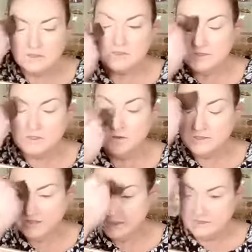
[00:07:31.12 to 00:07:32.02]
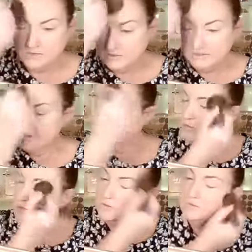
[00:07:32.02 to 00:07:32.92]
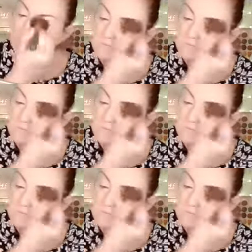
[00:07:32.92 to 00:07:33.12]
so yeah, so in this room,